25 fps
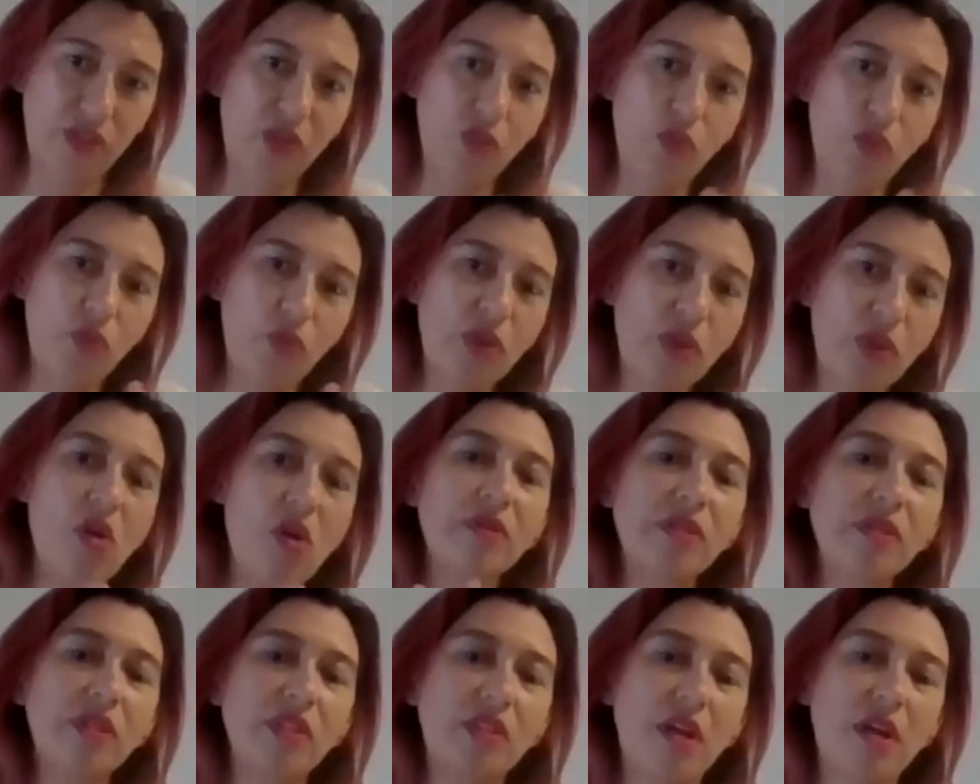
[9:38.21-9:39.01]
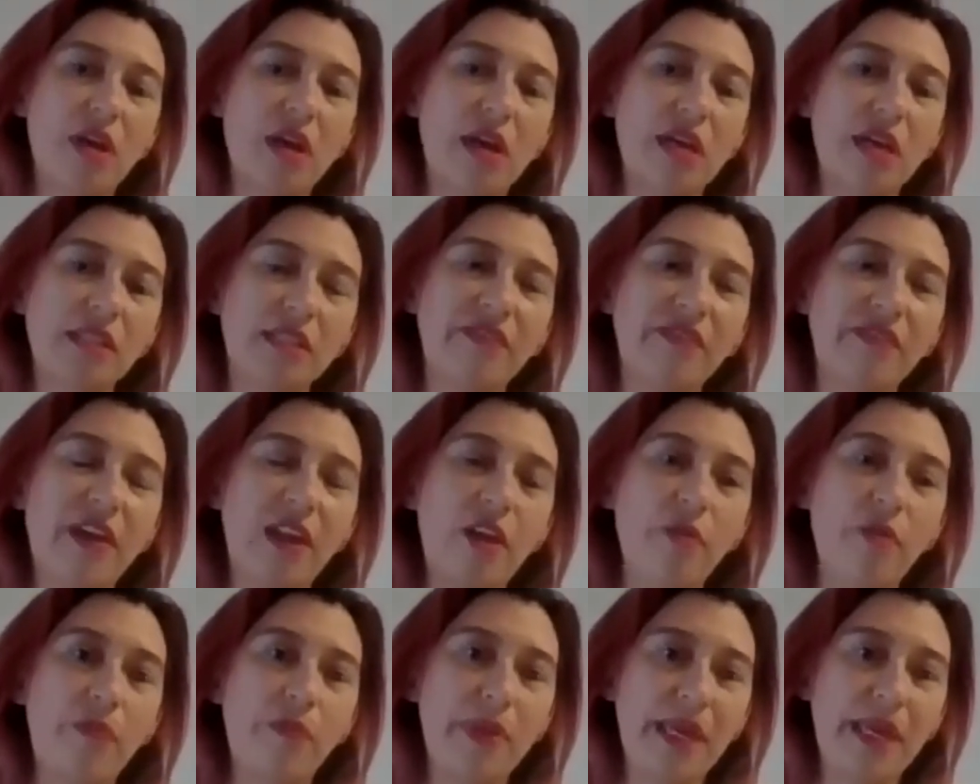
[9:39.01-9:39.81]
So we all start
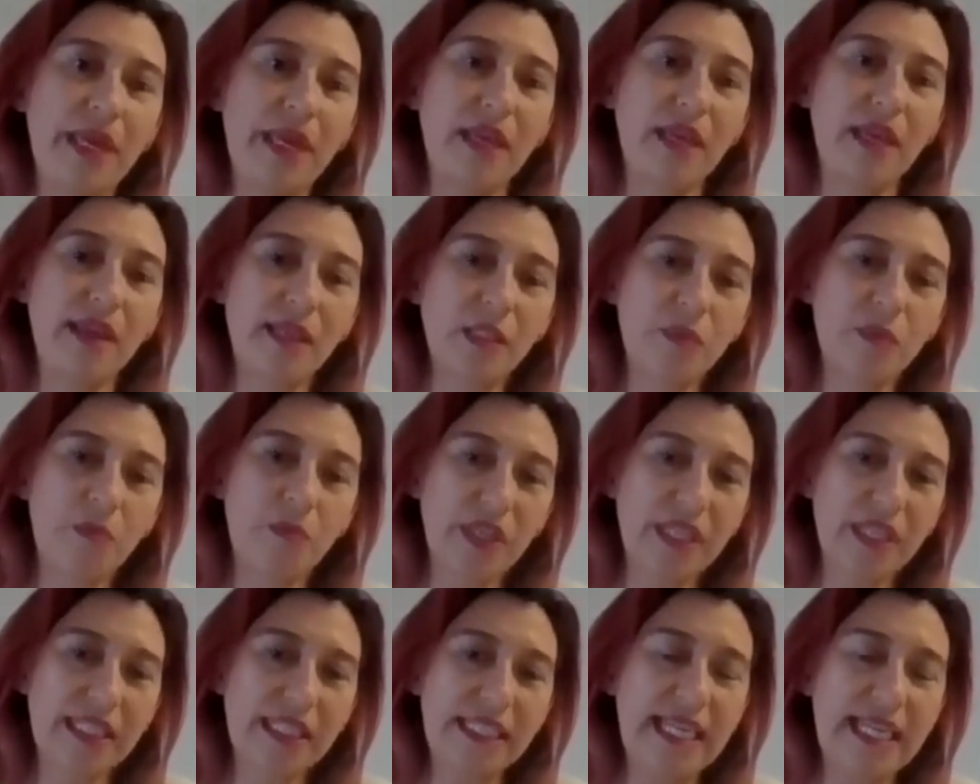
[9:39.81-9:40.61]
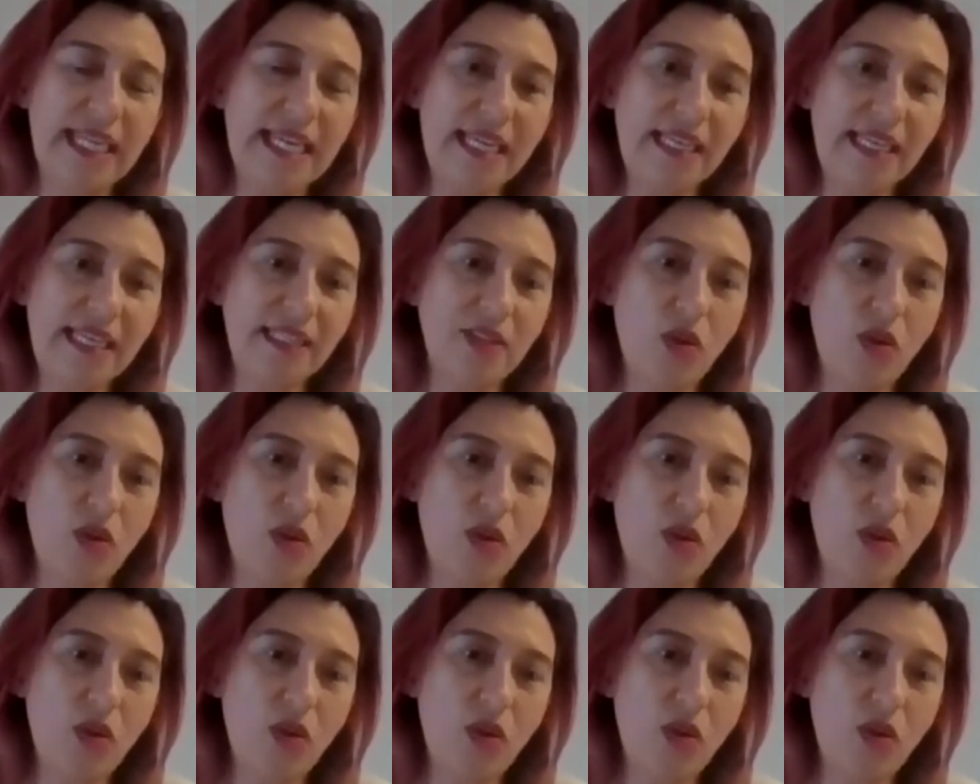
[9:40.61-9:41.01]
developing an expertise